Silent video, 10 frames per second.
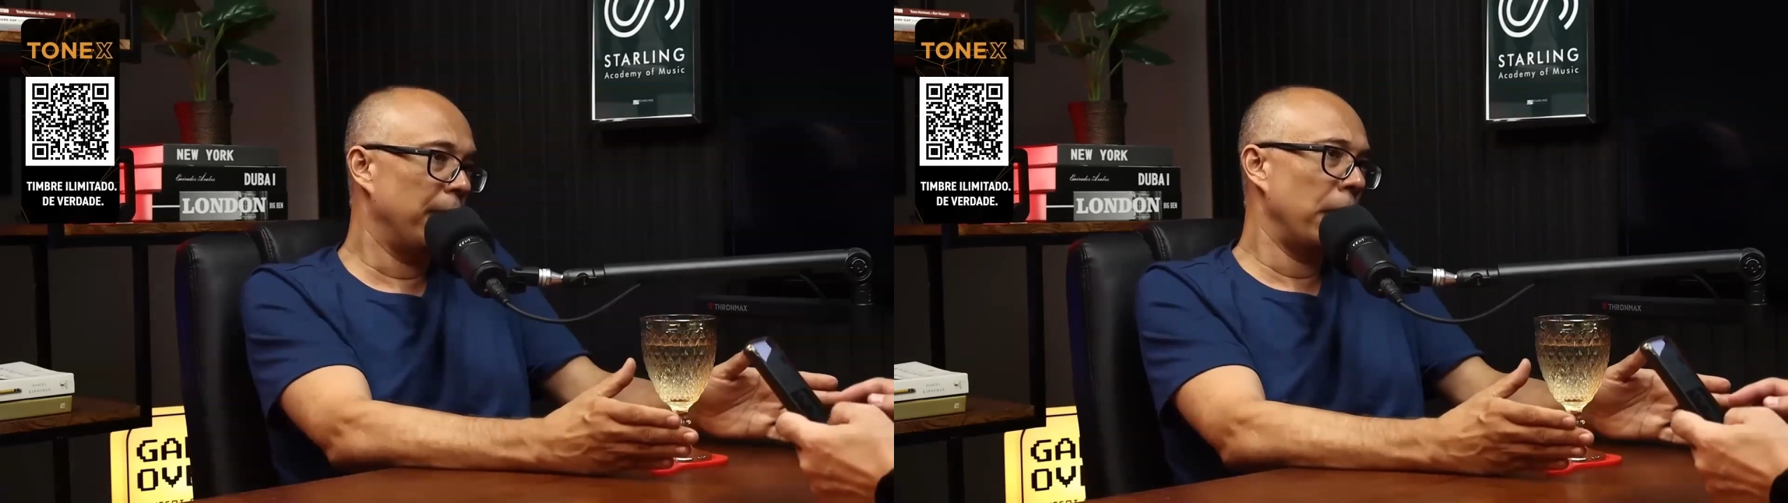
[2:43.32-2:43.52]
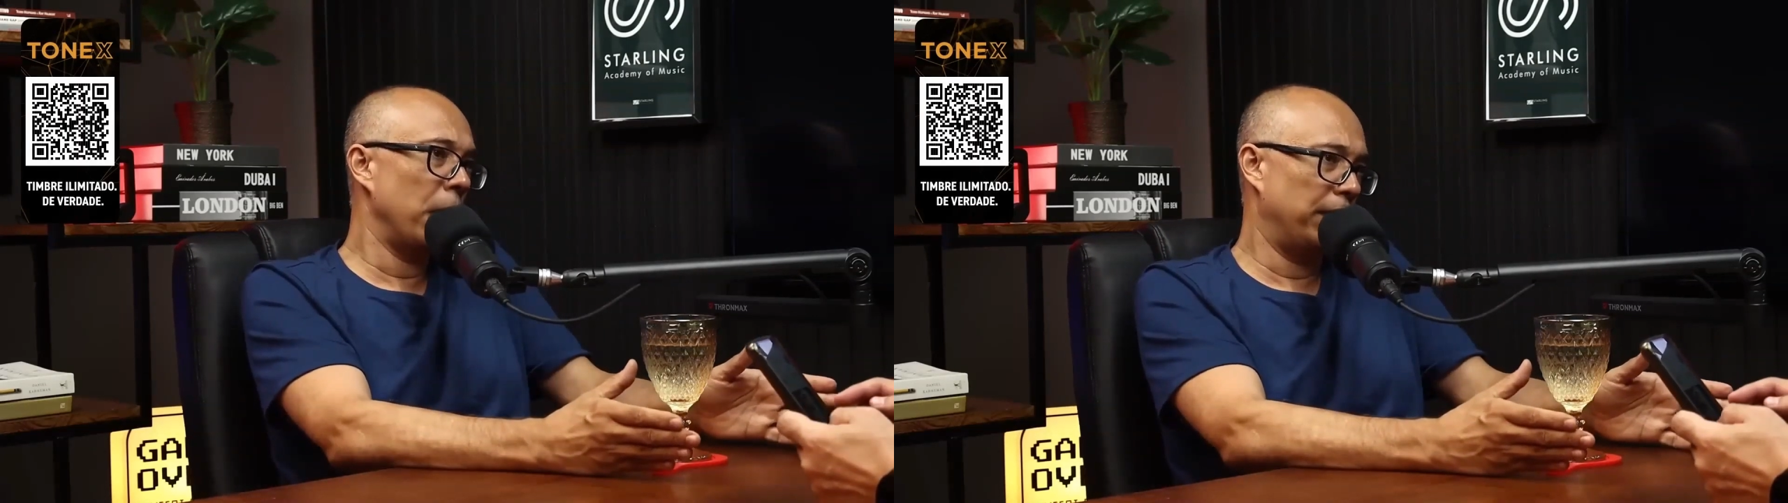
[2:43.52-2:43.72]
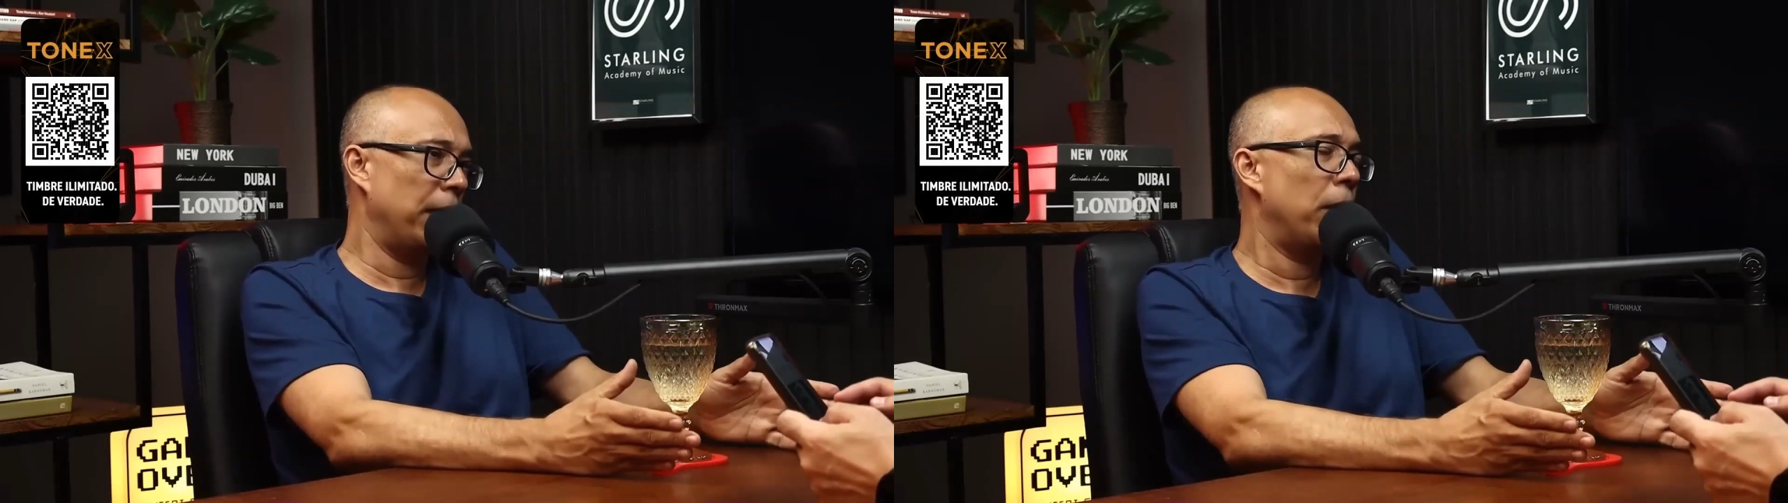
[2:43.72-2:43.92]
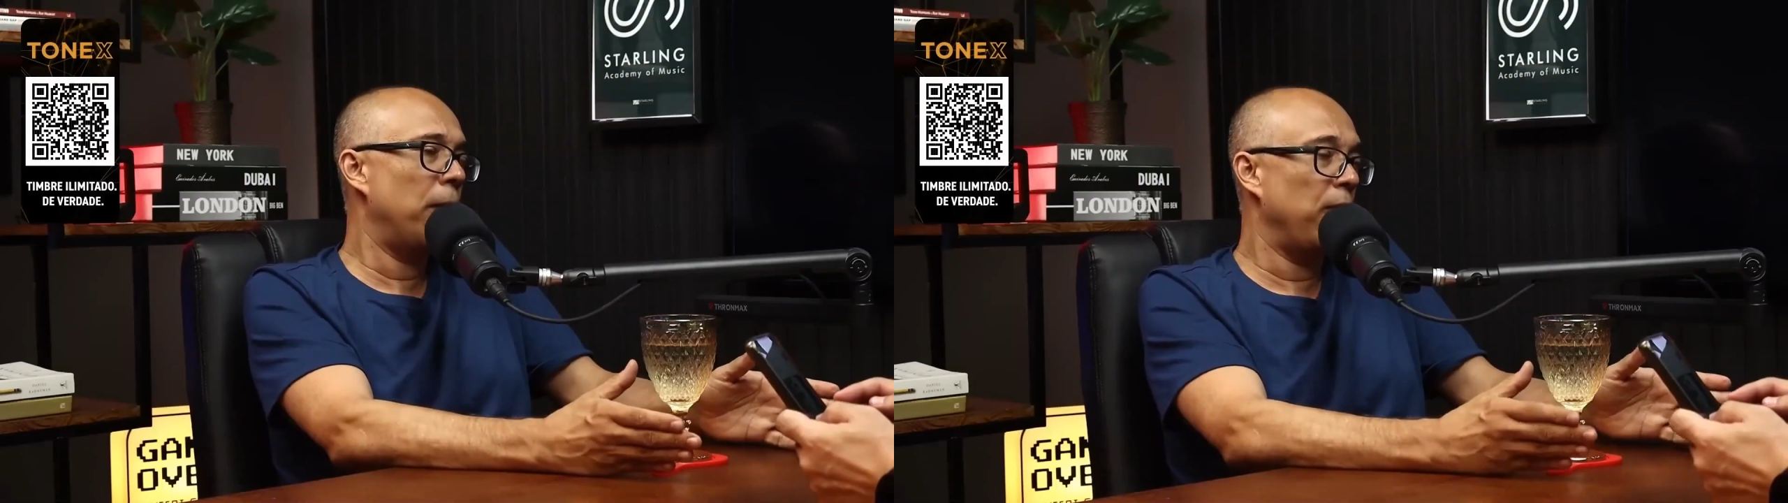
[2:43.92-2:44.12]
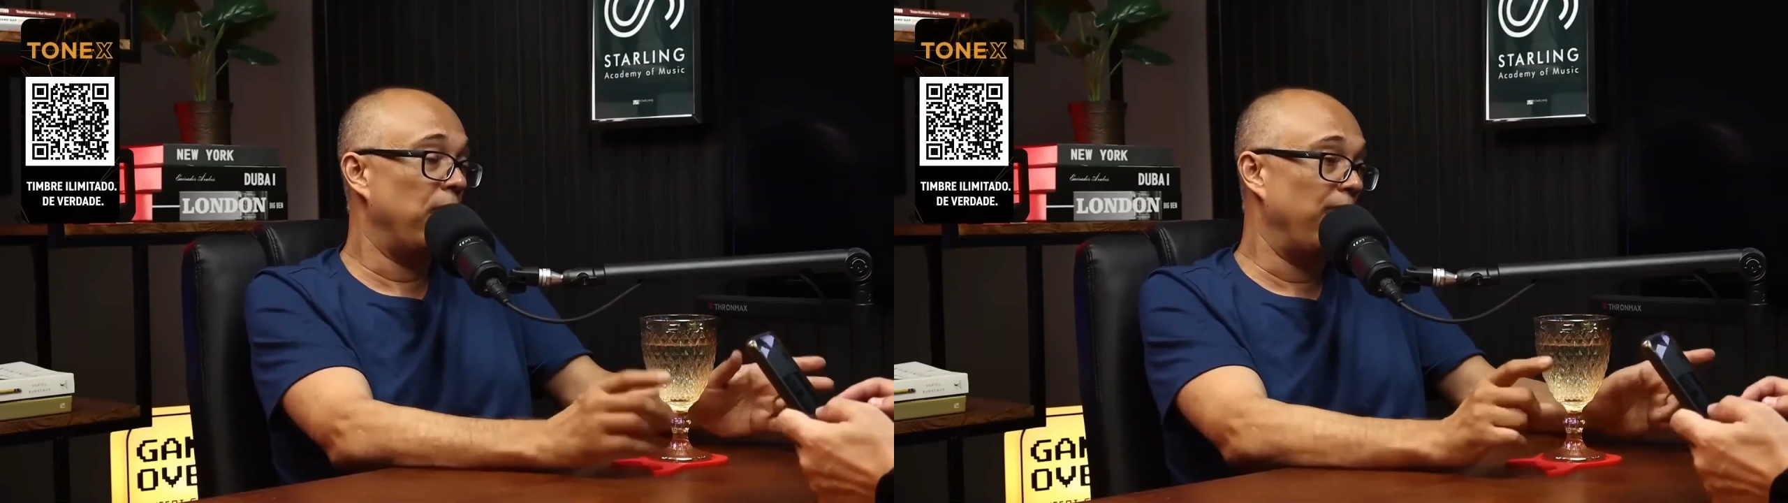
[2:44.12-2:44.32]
goal is the duo,